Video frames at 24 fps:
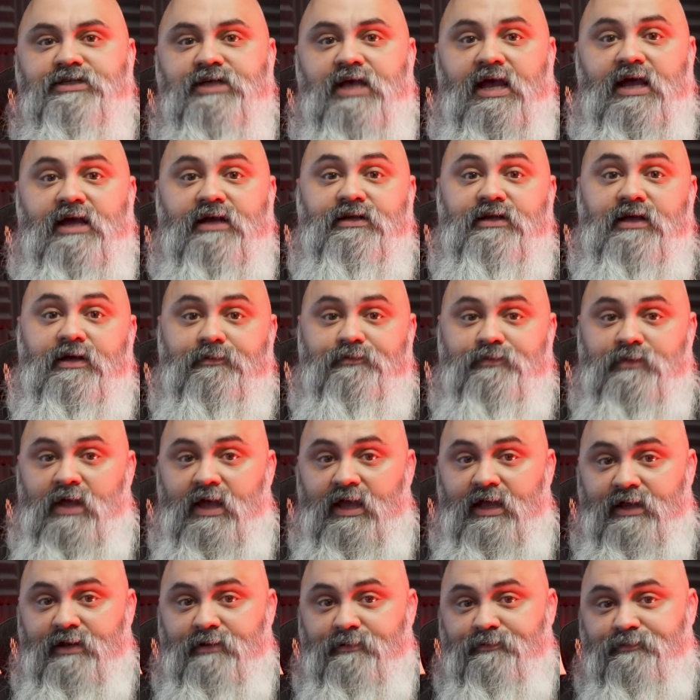And
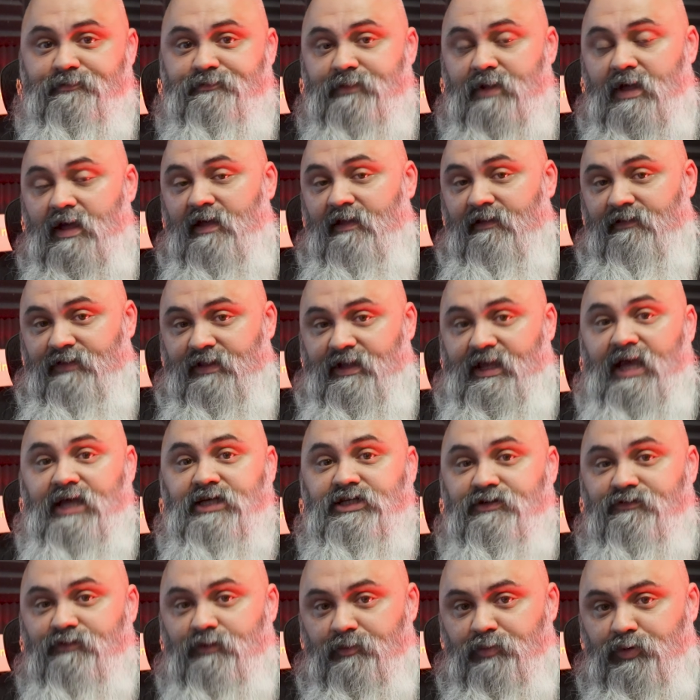in the case
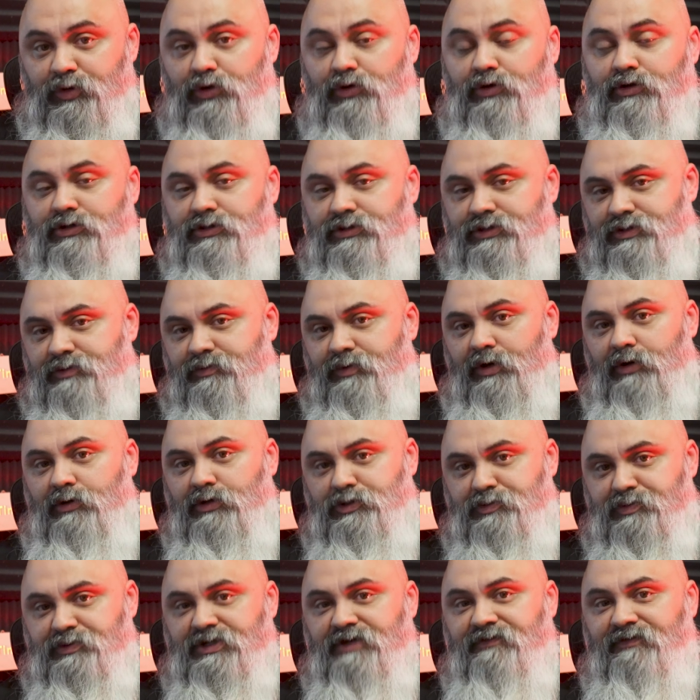of computers,
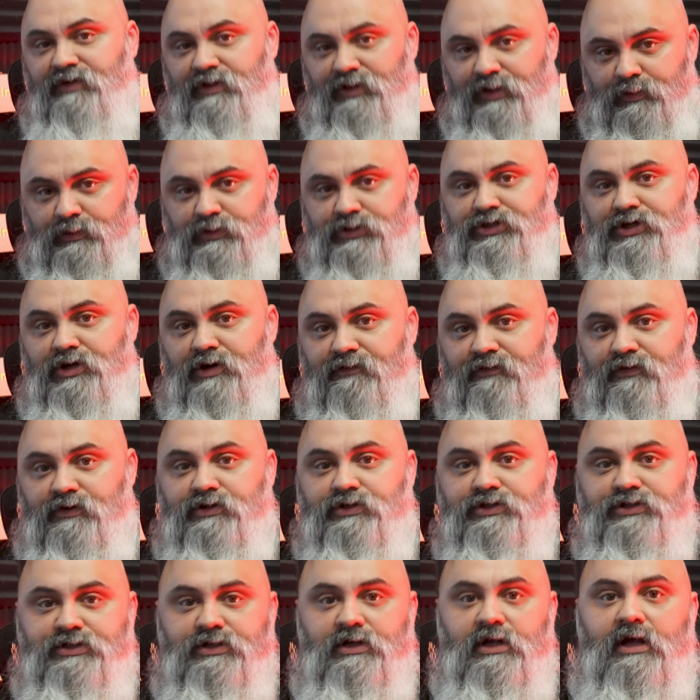specifically with
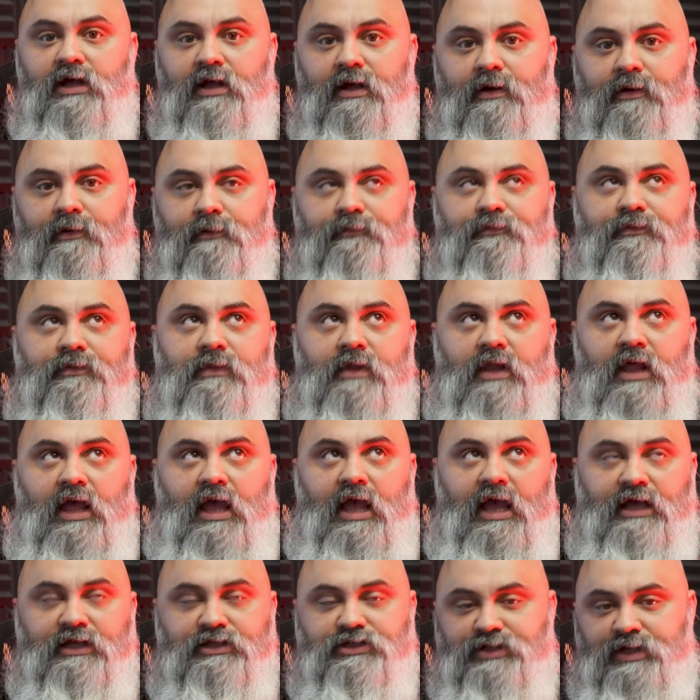servers,
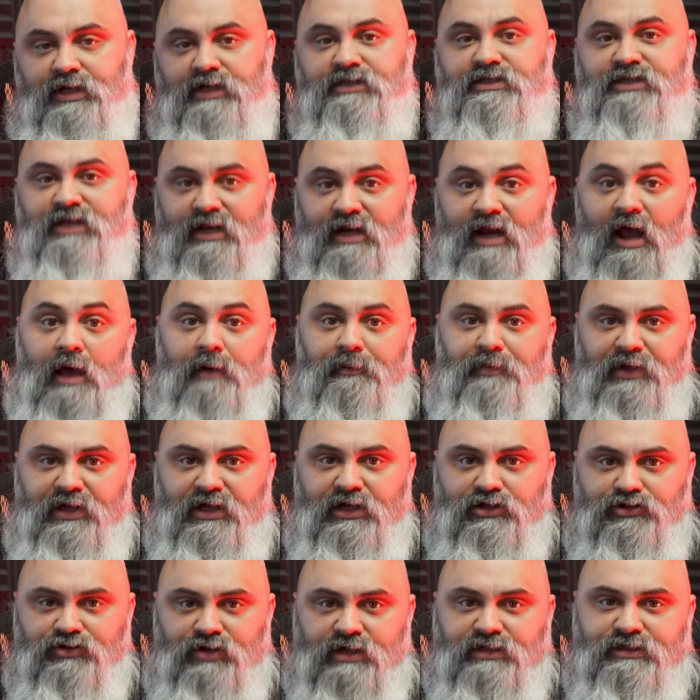it's an IP
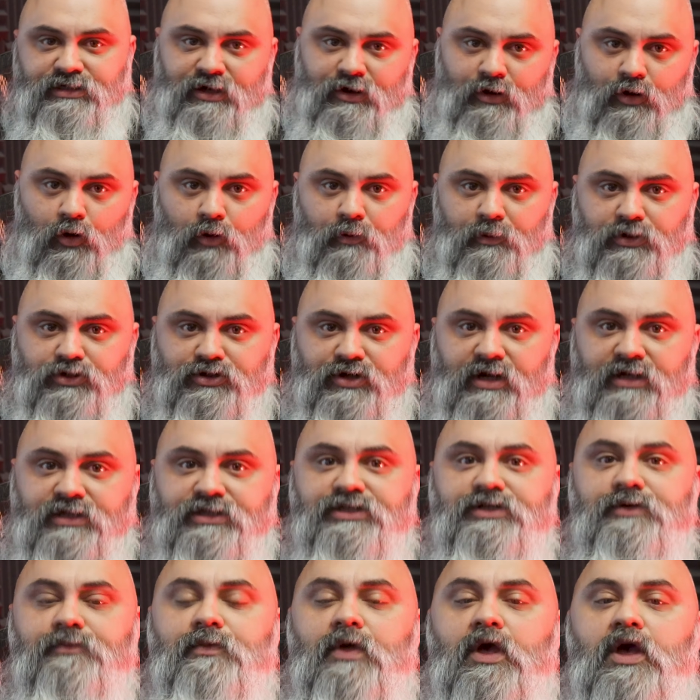address, not a home
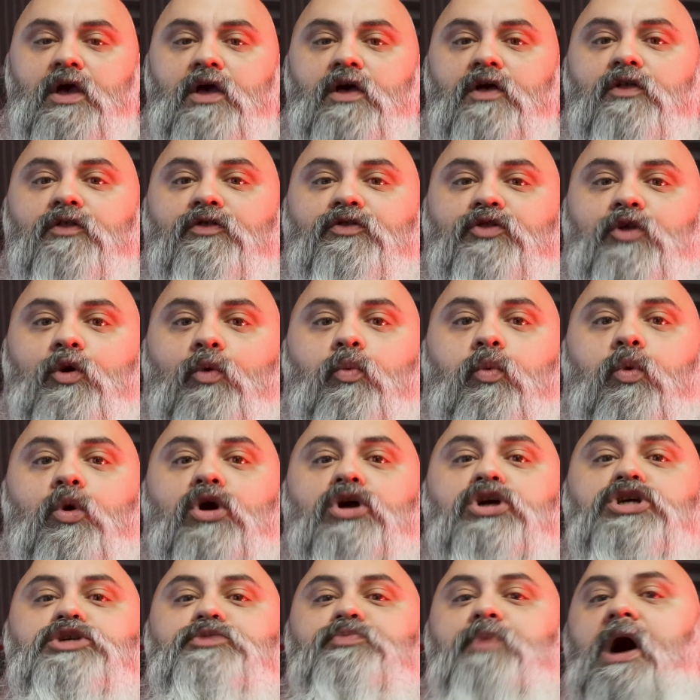address. The
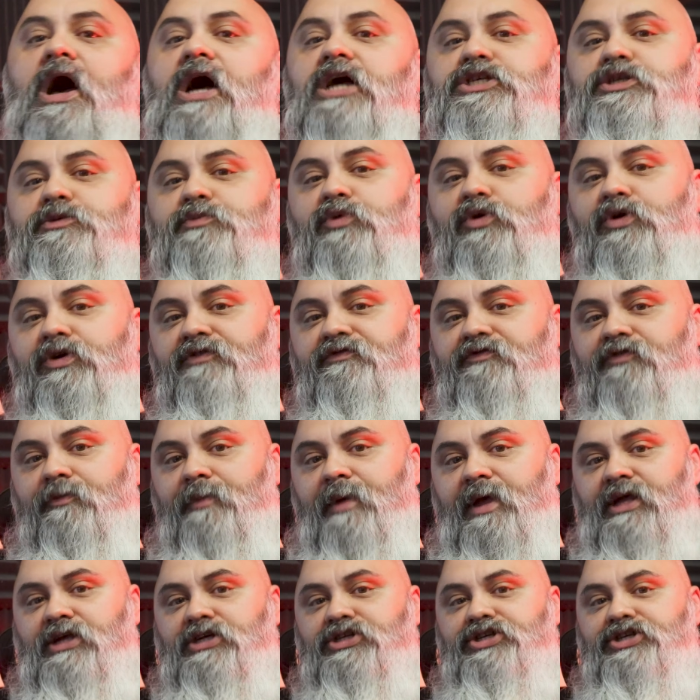worst possible
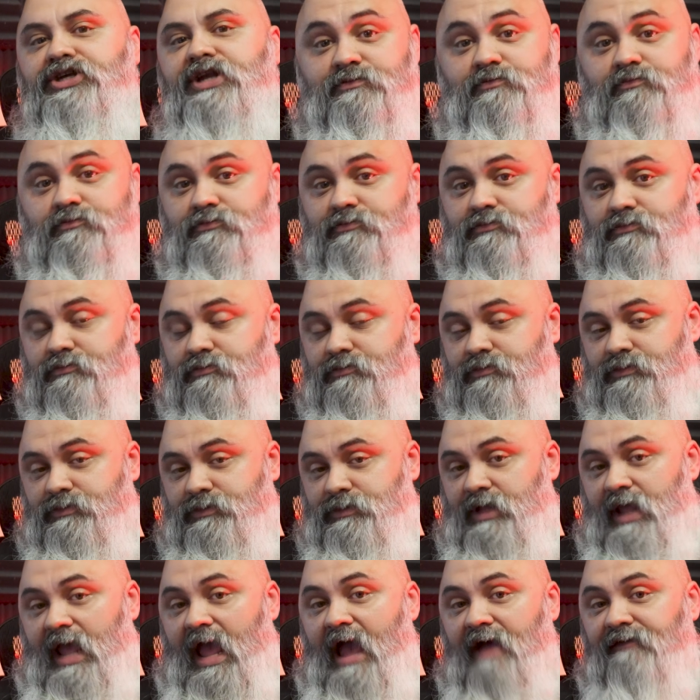information
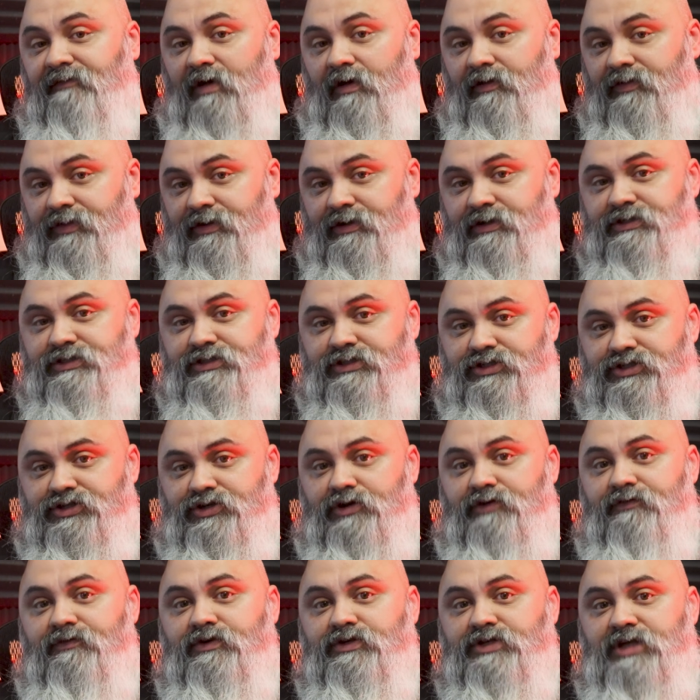to have out there is the
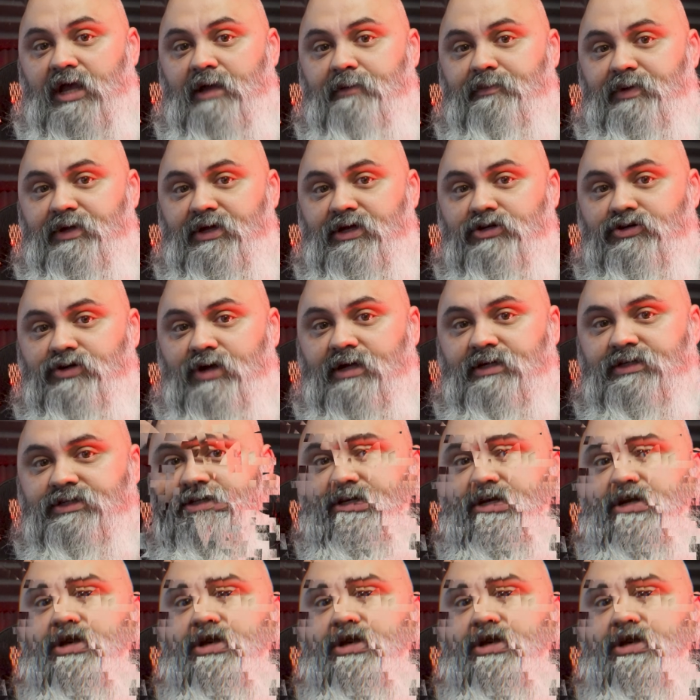server's IP address.